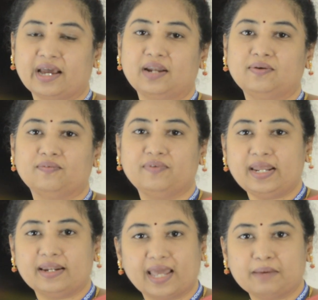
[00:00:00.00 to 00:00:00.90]
and
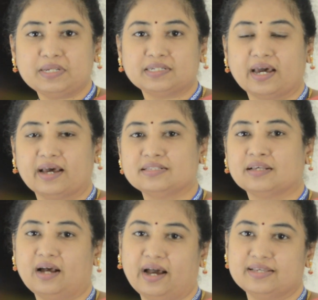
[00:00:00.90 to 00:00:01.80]
we name it as
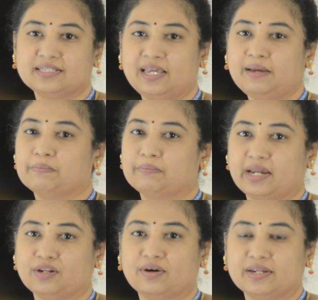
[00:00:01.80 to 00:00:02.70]
IC
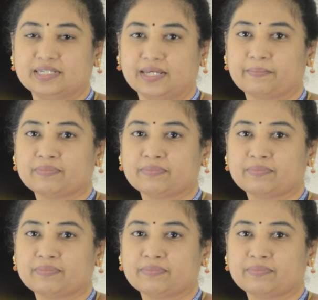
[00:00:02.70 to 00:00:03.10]
minority.